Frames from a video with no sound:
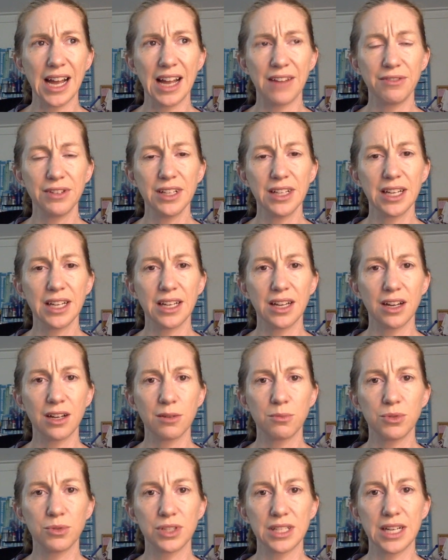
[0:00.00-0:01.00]
I feel like
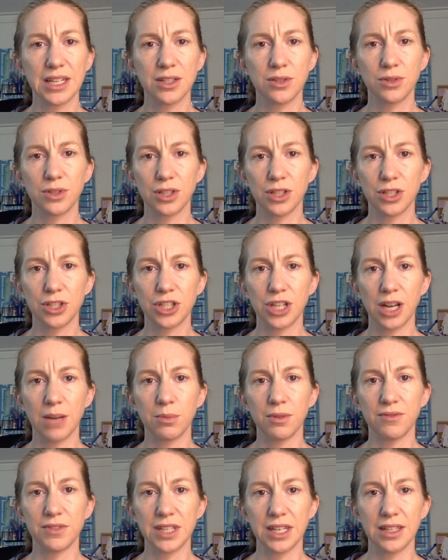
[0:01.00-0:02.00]
Audible's not doing a good
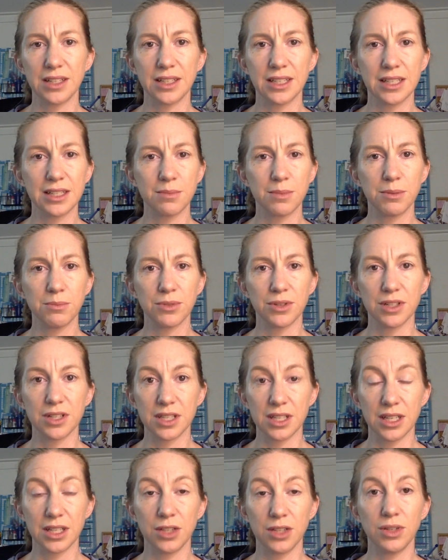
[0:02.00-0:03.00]
job of telling its members
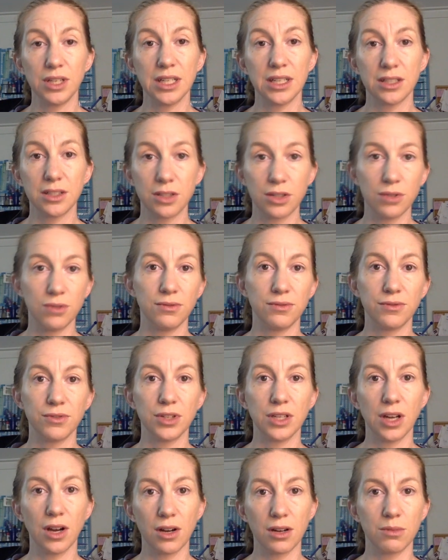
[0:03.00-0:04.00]
that you get 2
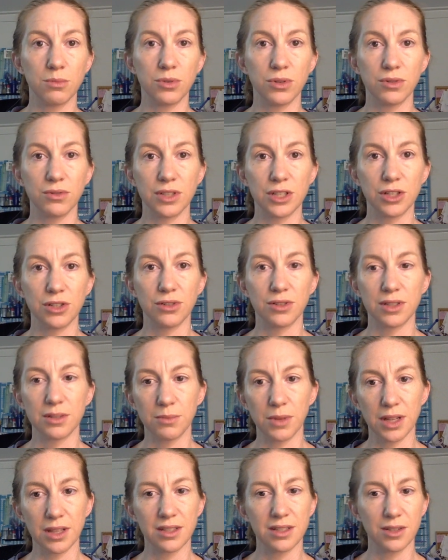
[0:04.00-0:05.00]
free Audible originals a
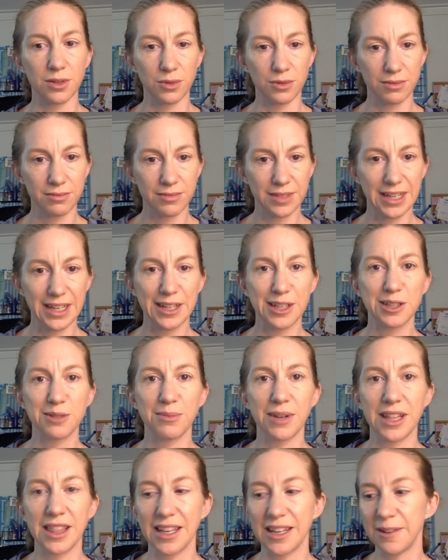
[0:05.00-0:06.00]
month. So here's
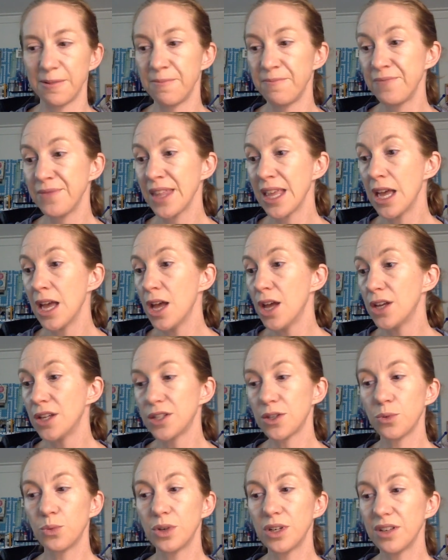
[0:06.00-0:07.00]
my thing.
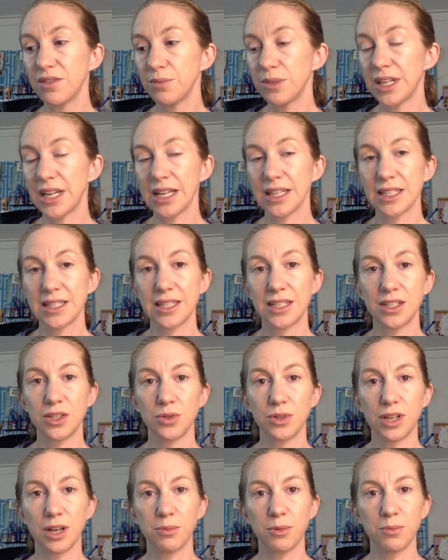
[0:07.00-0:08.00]
So one of them that I listened
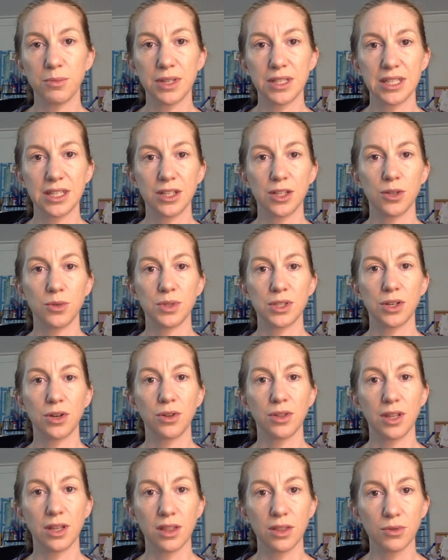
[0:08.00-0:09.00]
to a couple months ago was
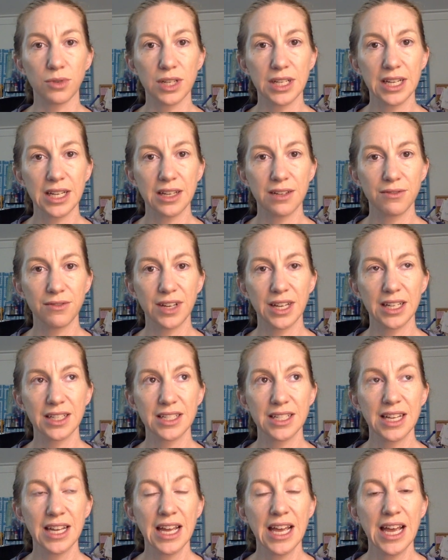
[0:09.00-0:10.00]
called The 3-Day
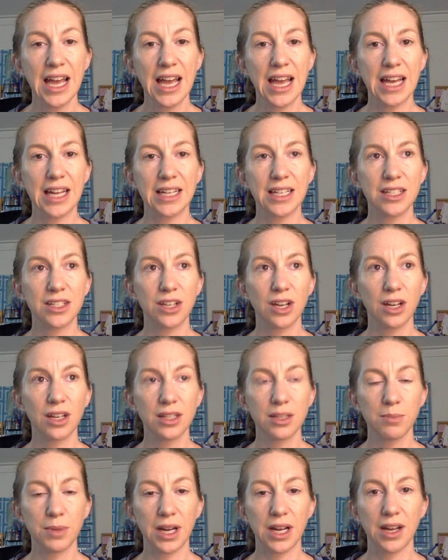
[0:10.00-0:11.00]
Effect. And it
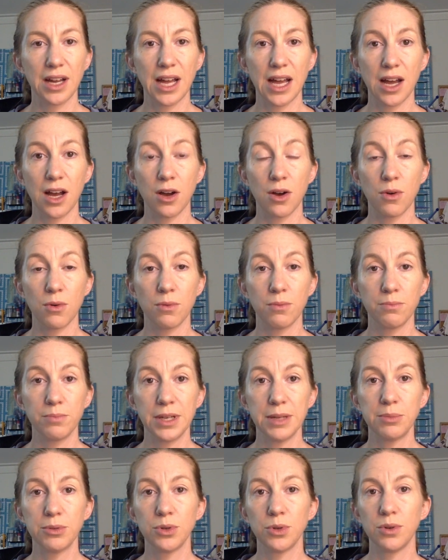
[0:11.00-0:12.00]
talked about how
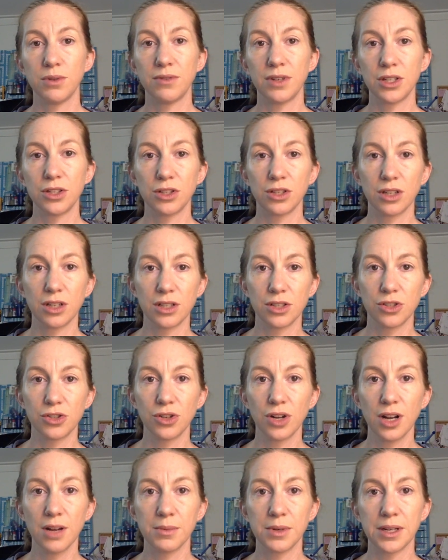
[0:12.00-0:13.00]
people who have undergone
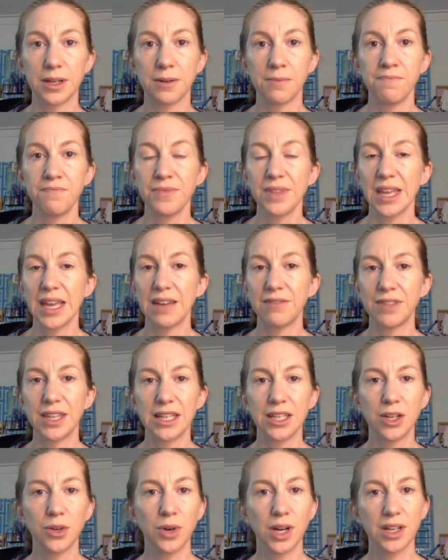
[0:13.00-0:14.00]
trauma, if
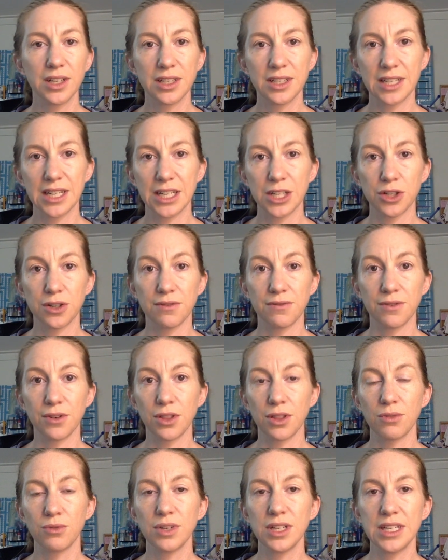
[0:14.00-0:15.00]
they go out in nature for
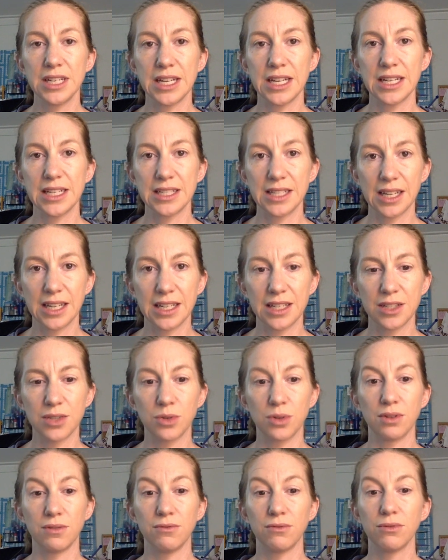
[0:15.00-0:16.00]
3 days, they can
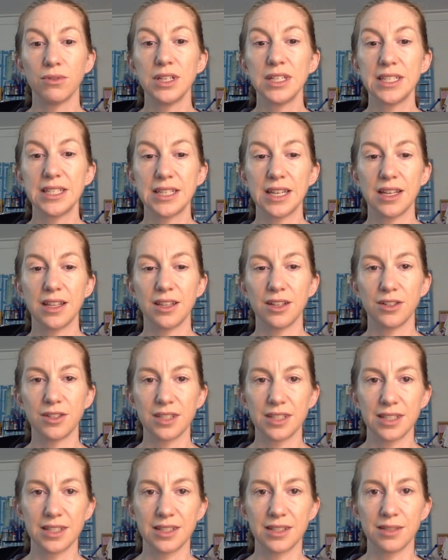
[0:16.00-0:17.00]
sort of reset their
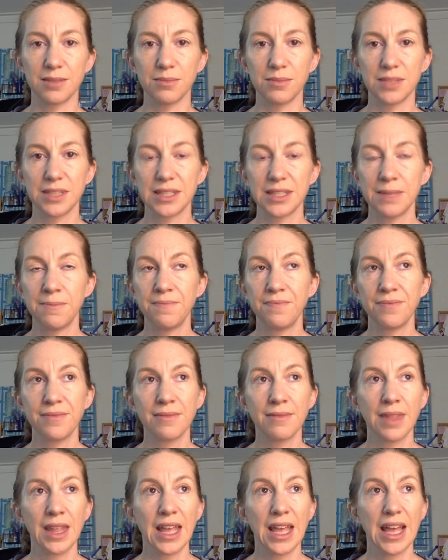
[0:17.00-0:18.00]
systems.
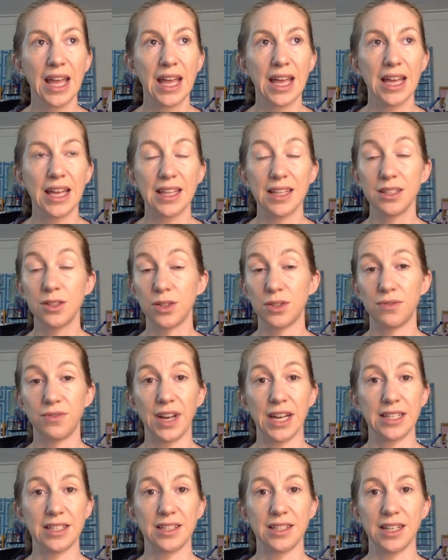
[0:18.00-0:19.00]
This is
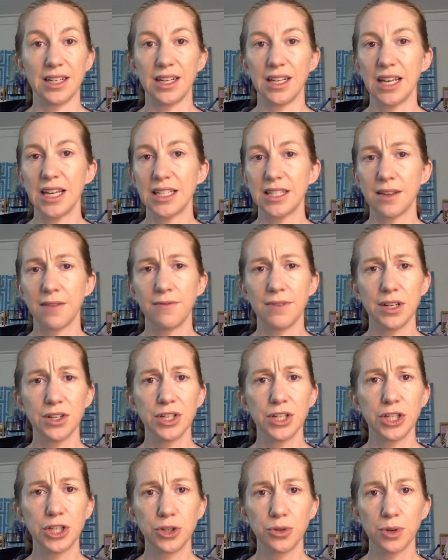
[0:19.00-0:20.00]
fascinating. It's a
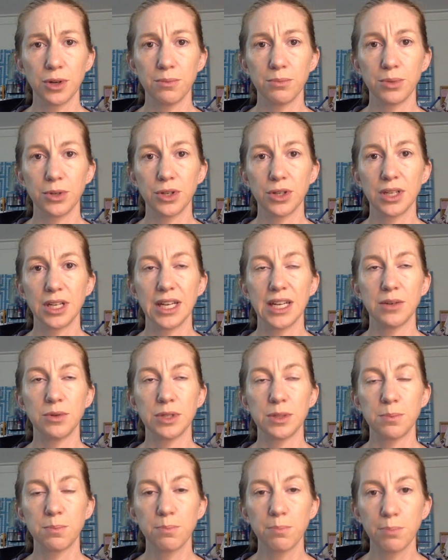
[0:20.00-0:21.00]
very short book. It
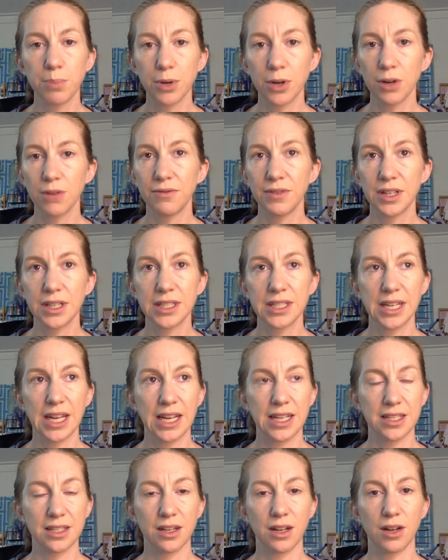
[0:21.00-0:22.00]
was perfect
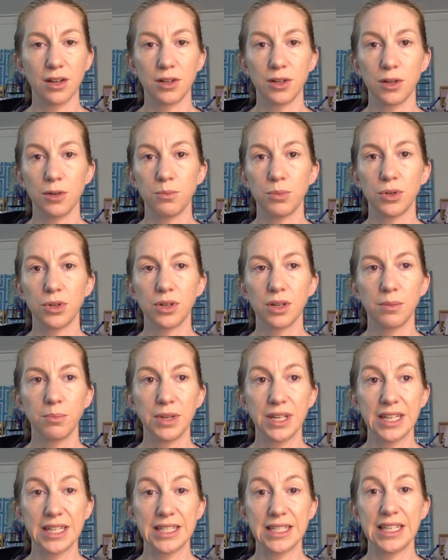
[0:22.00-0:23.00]
as an audiobook
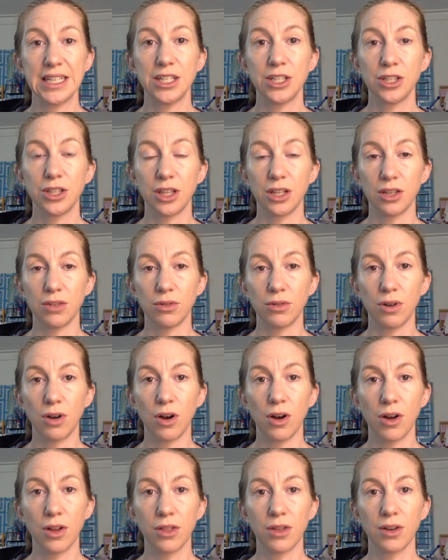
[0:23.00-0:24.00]
because the
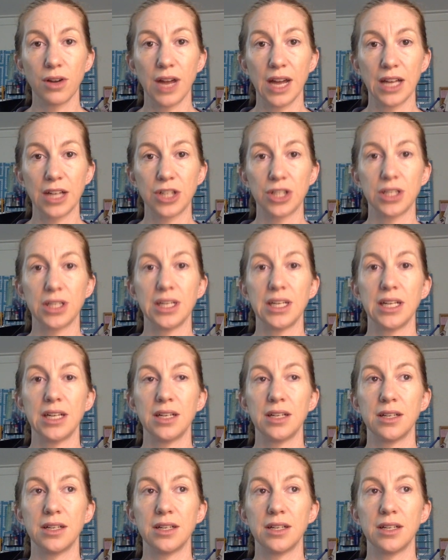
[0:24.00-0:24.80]
author actually